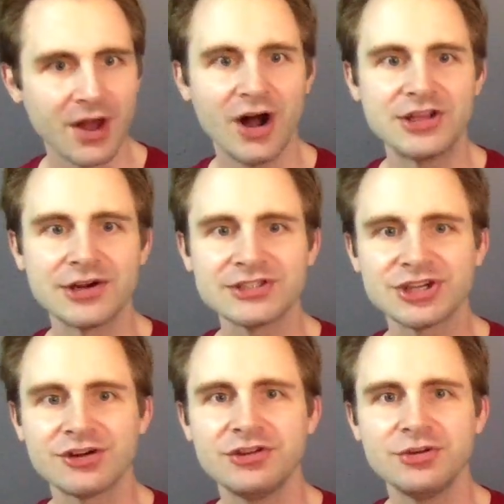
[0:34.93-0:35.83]
On your
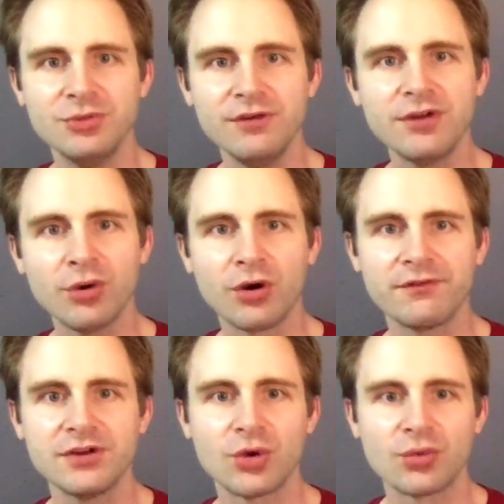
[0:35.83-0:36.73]
turn, you move your
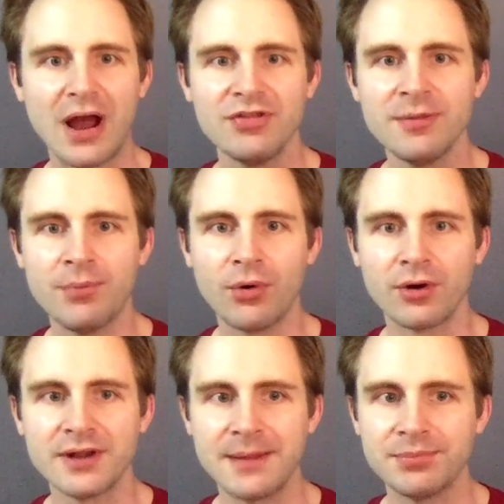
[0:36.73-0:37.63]
orphan around the
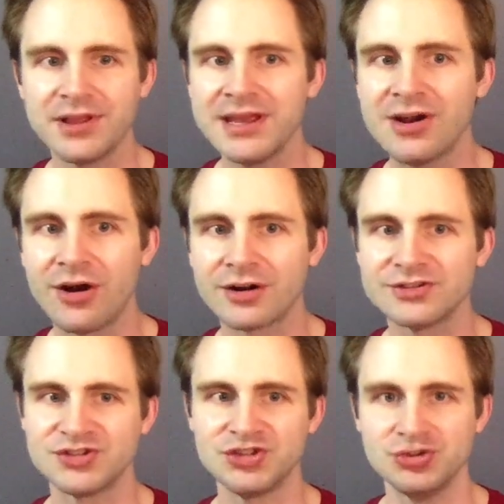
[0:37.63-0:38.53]
board and play
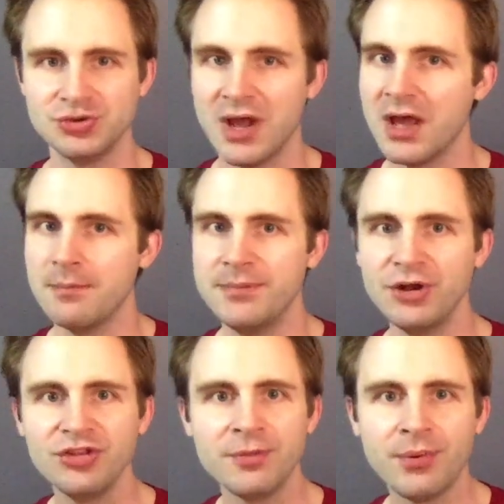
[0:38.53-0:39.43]
cards to
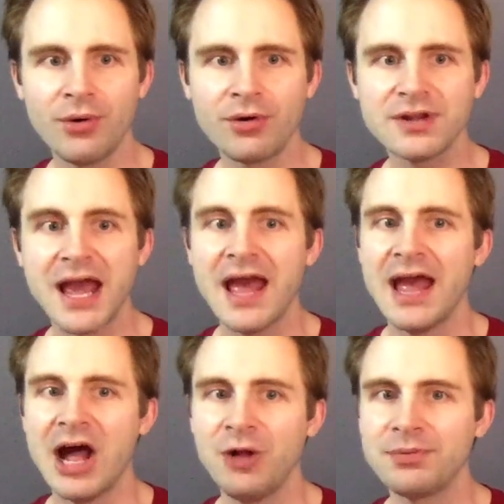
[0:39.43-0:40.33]
build the board,
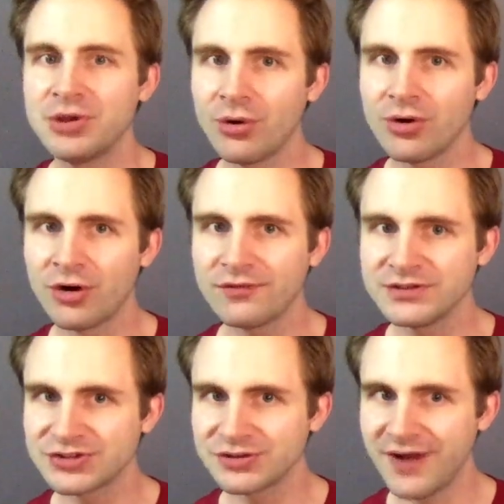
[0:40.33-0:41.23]
help your
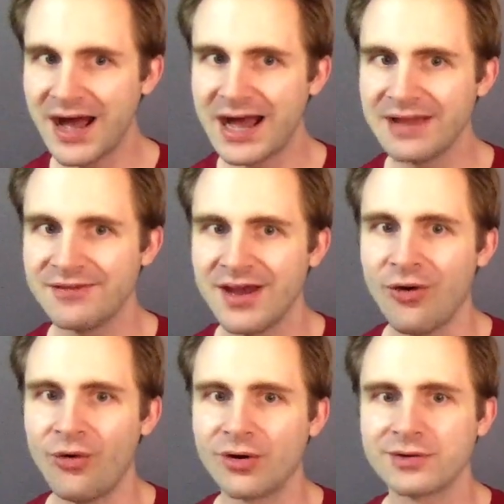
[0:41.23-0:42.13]
orphan survive,
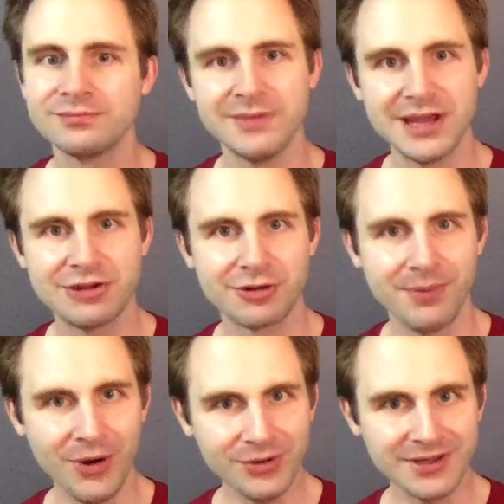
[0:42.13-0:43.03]
or make your
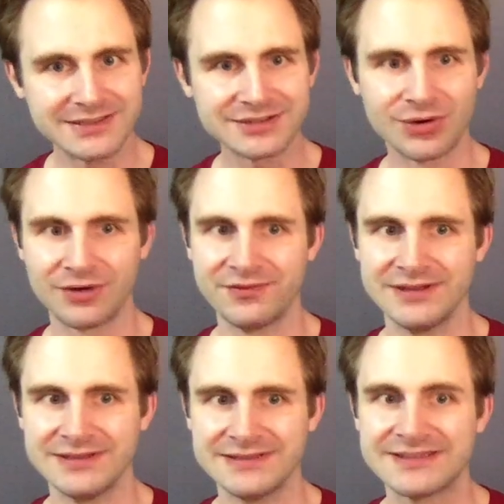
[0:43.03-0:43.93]
opponent's
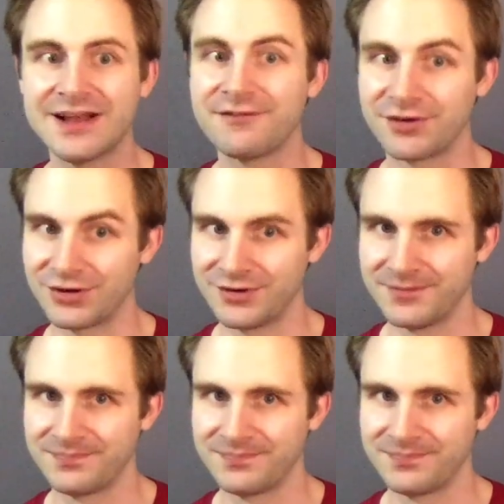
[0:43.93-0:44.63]
orphans suffer.